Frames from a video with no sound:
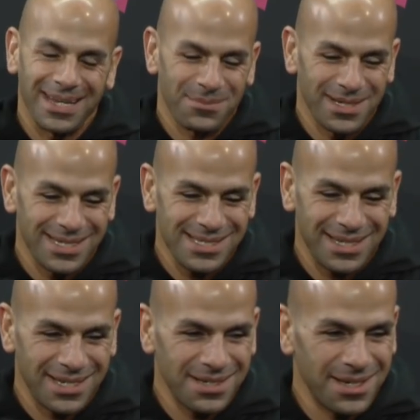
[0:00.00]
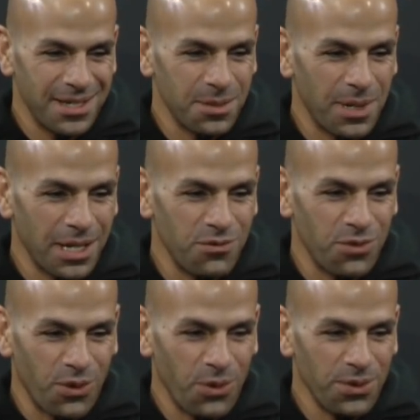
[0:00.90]
I mean, he's, he, he can make every
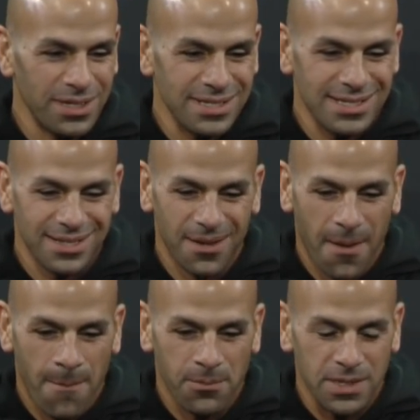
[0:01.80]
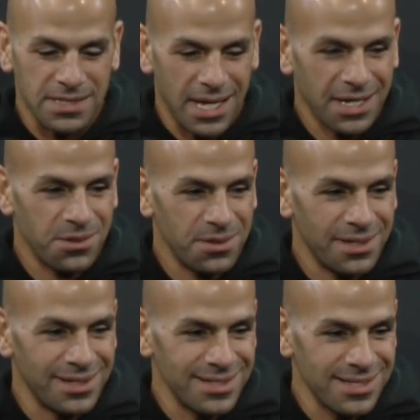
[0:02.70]
throw. He's, he's accurate.
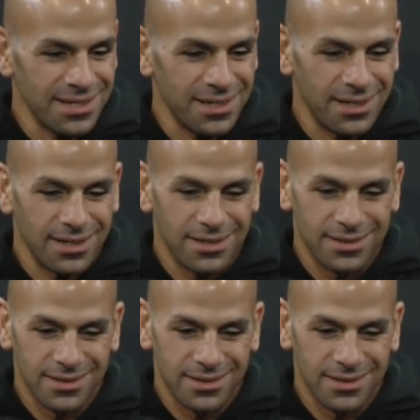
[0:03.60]
He's, uh,